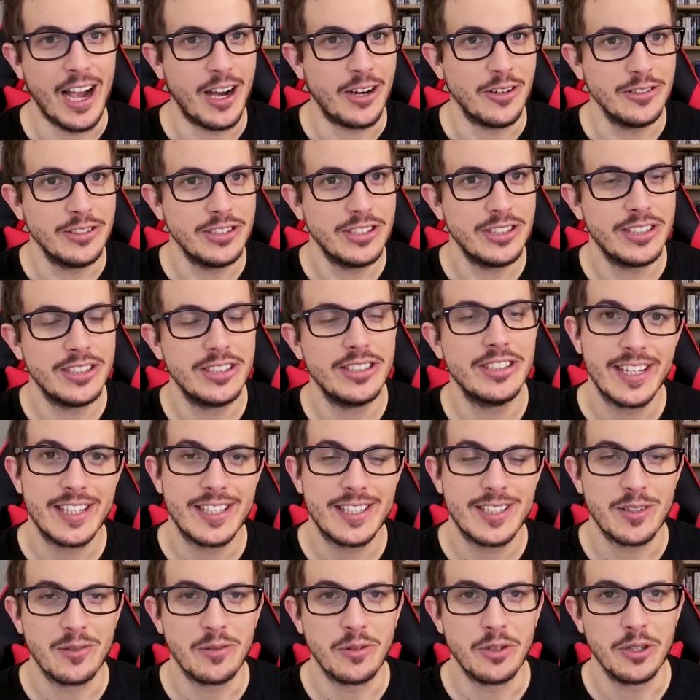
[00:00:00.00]
out. That's
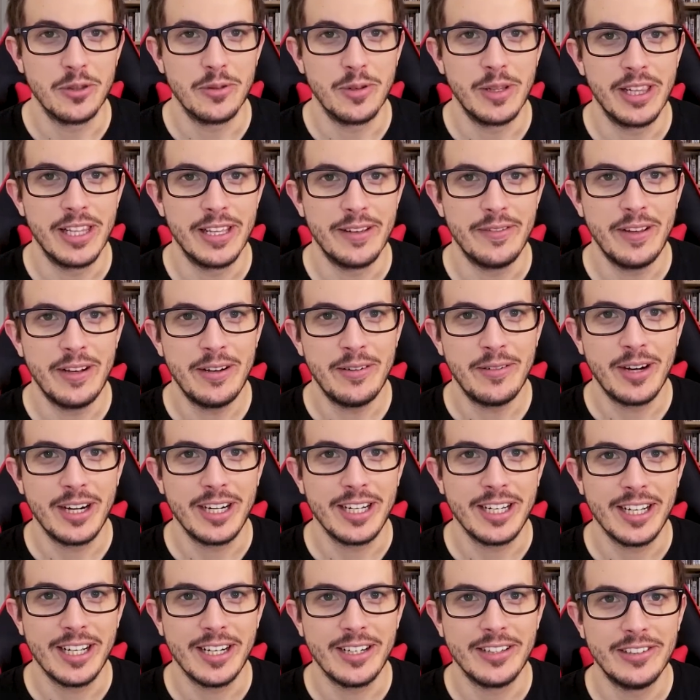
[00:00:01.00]
the world we live in right
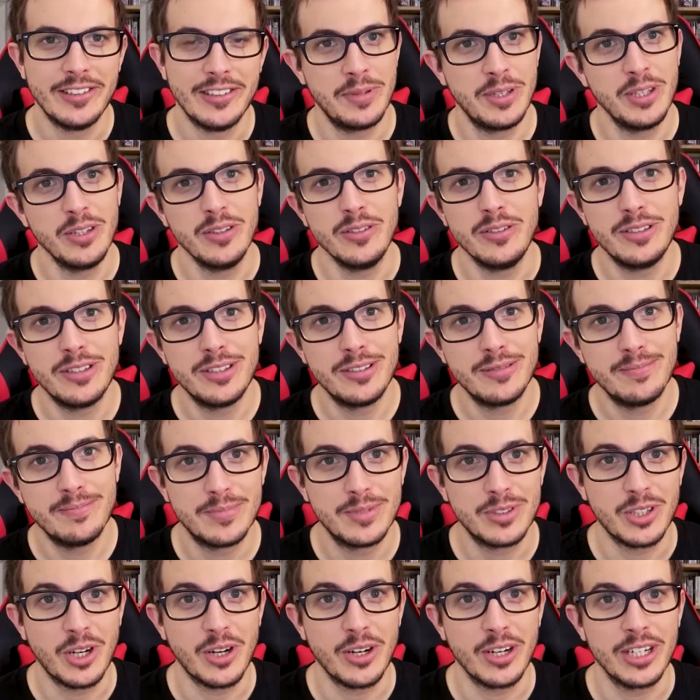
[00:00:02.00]
now. Huge
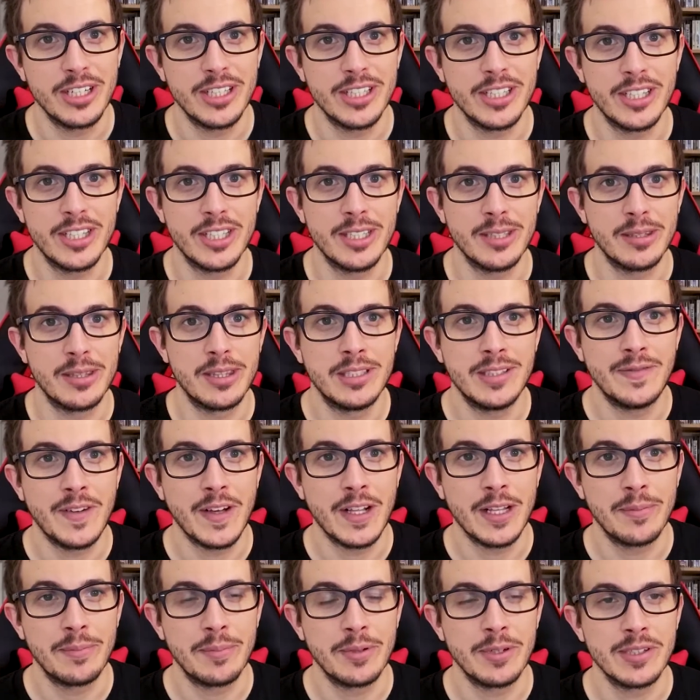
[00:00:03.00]
sorry to the
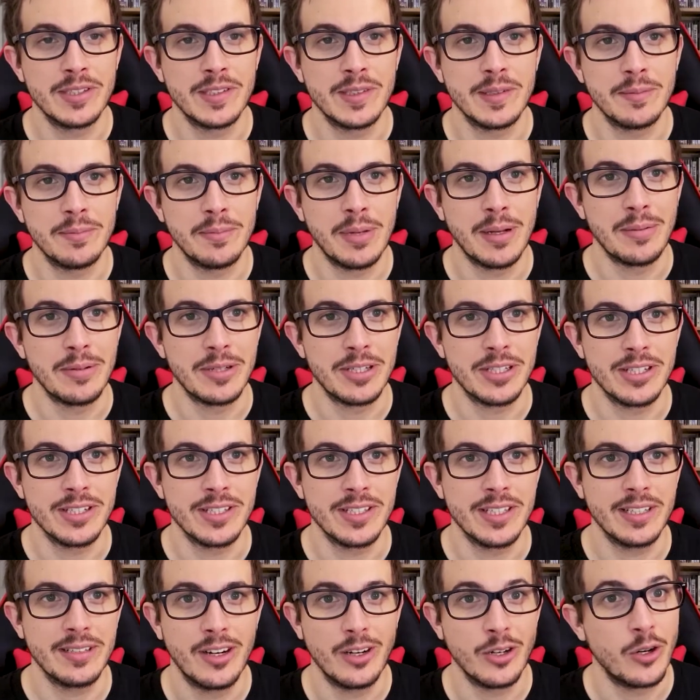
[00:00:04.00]
developers and publishers
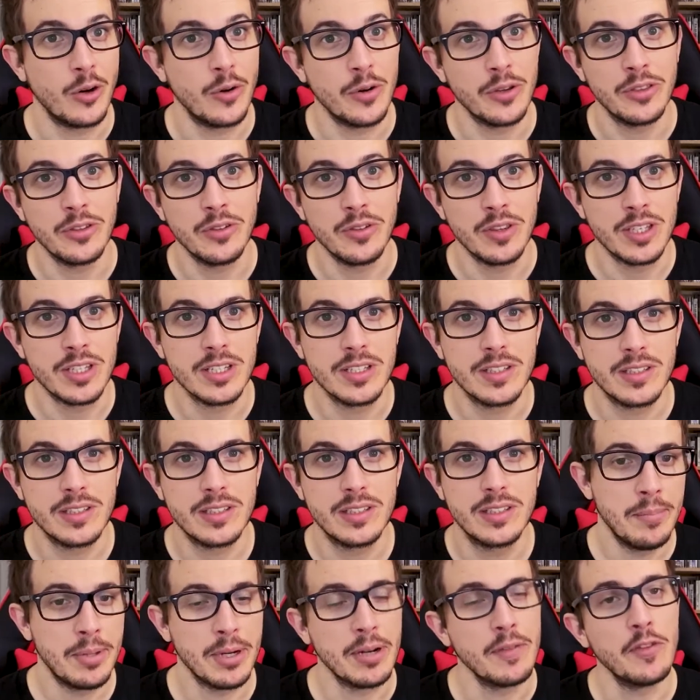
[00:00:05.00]
that are going through
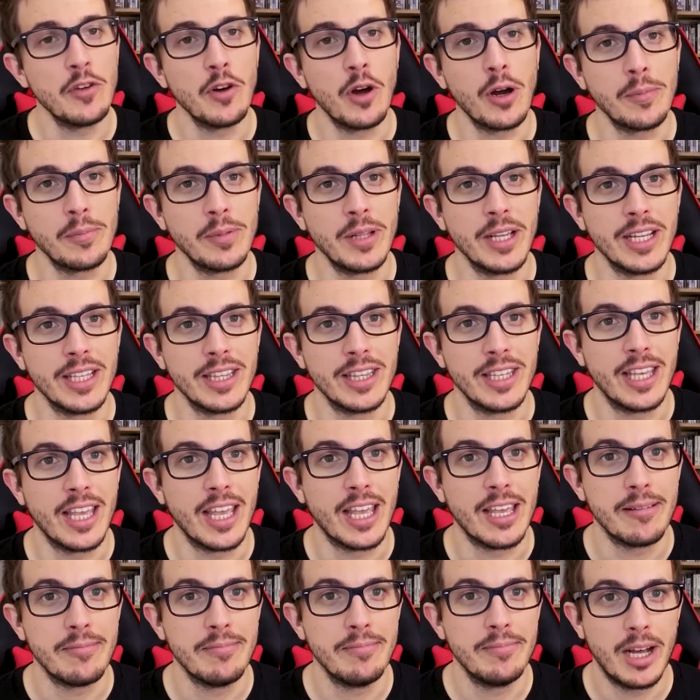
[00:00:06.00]
this, but if you are playing the
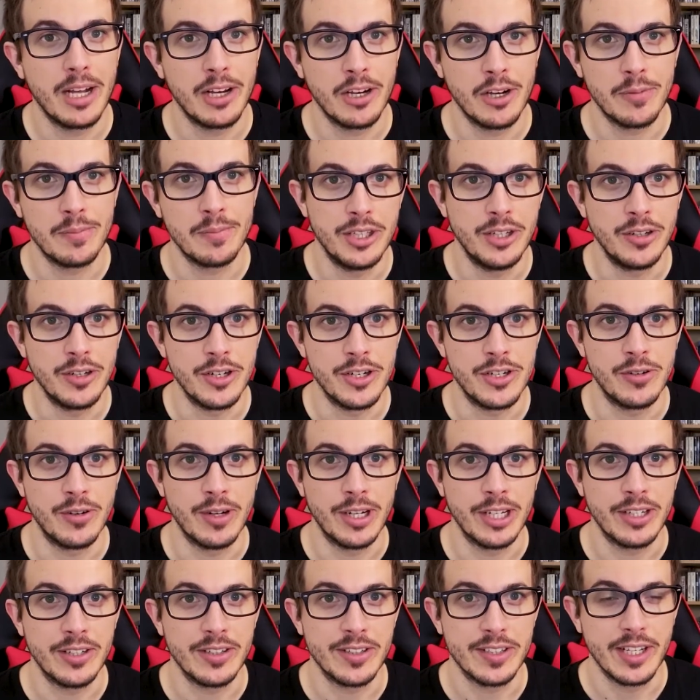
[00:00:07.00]
game, I hope you're
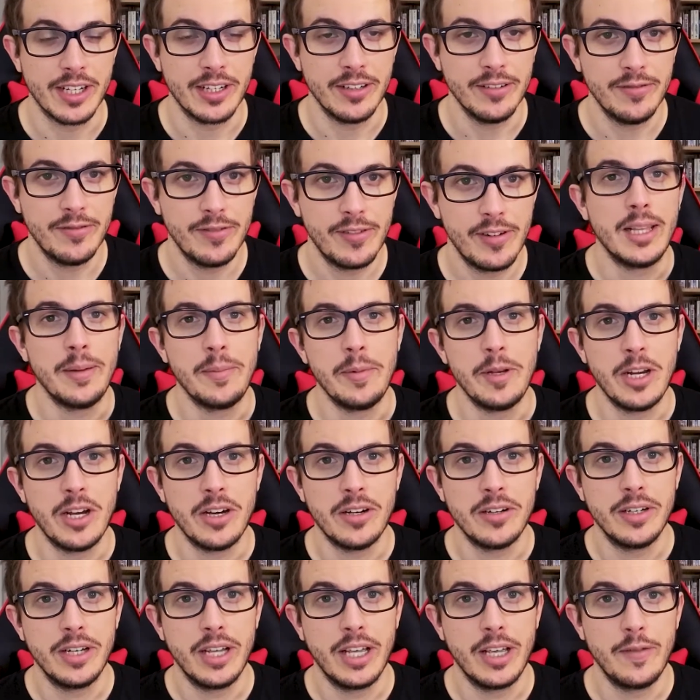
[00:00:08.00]
enjoying yourself. Let me
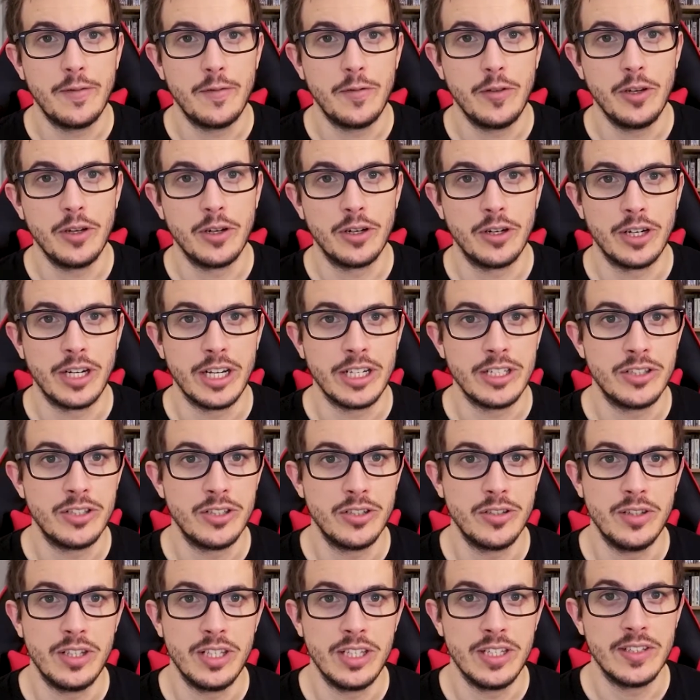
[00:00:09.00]
know if you're
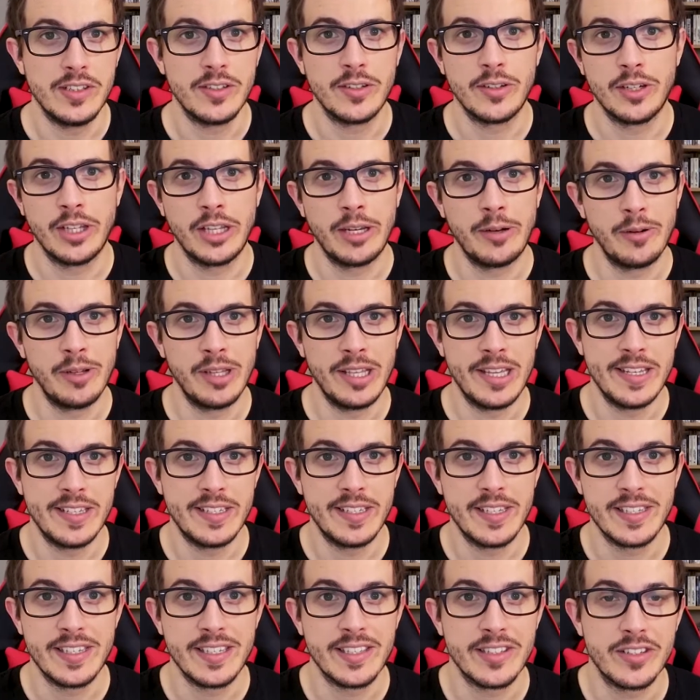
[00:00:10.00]
into these early
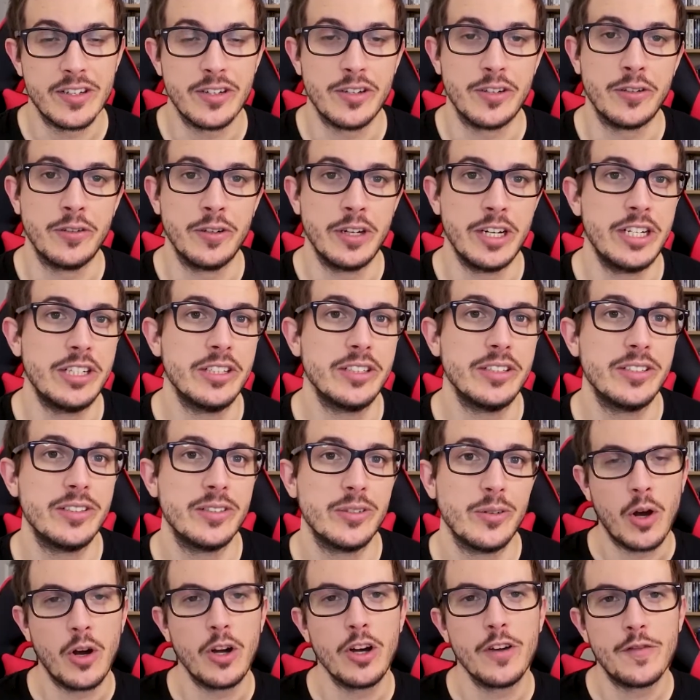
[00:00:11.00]
releases in certain regions,
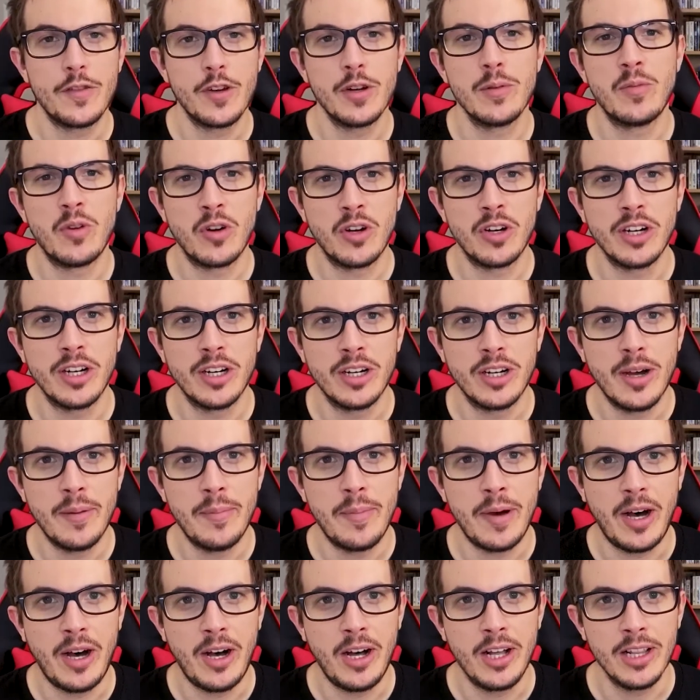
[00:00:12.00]
or if you're more
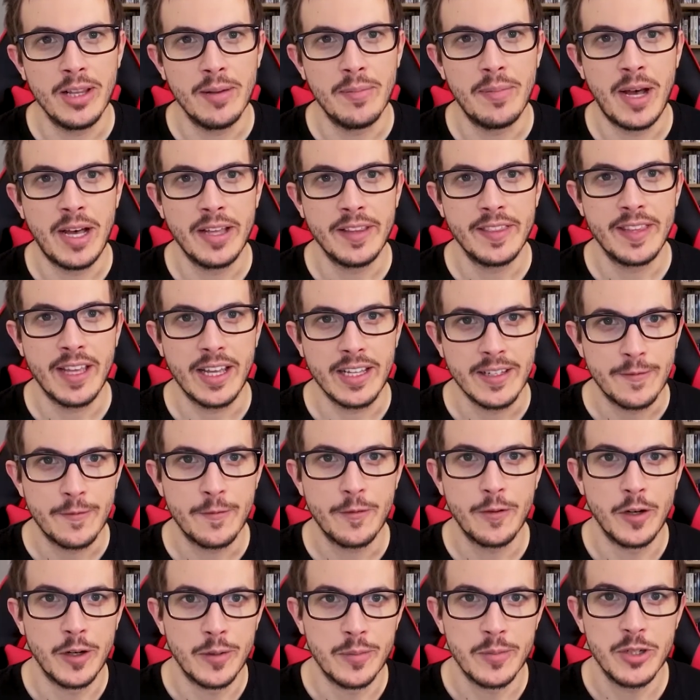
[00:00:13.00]
about, all about that
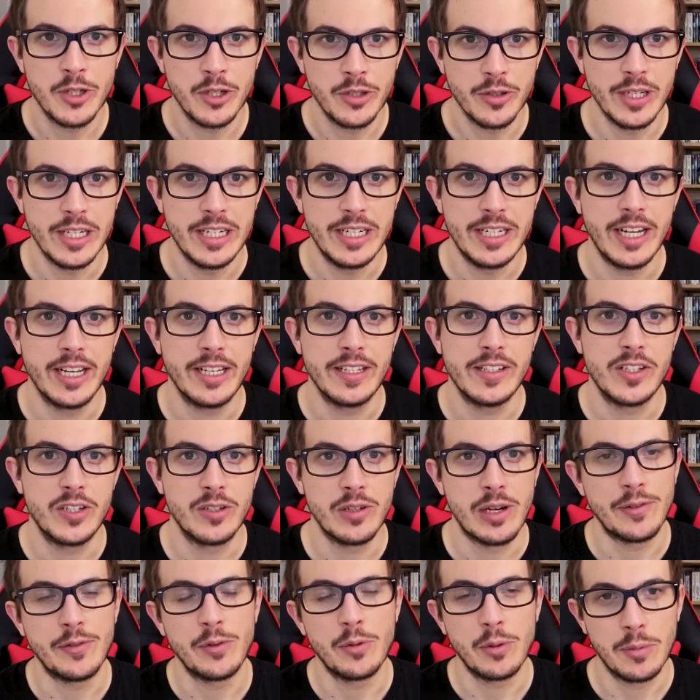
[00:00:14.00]
firm street date so
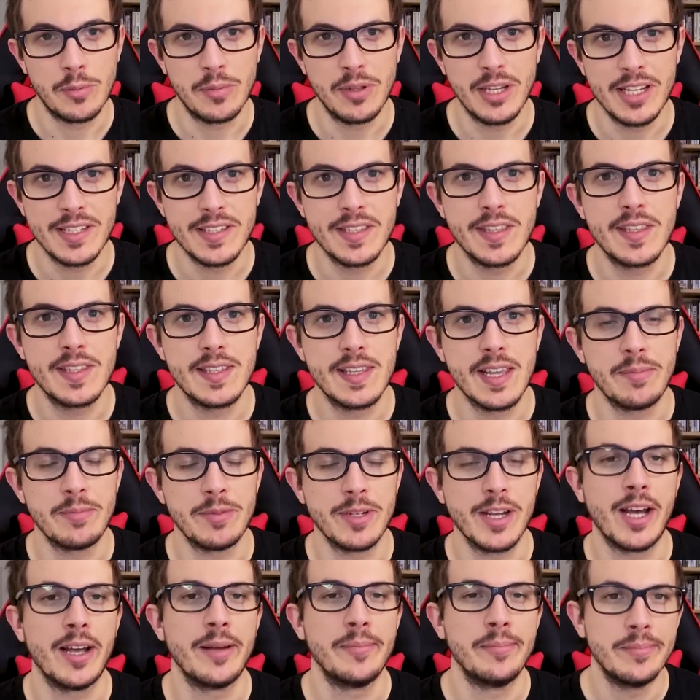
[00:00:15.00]
everyone plays at the same
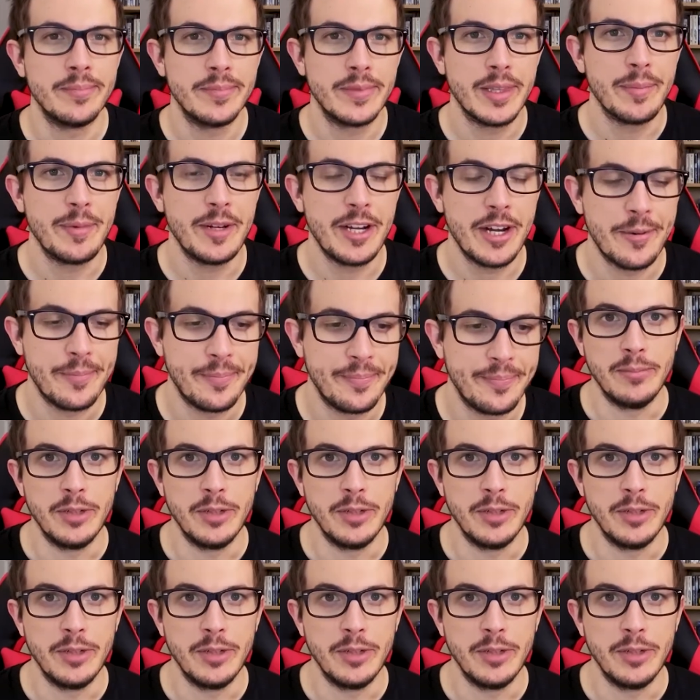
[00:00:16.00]
time. Let me know.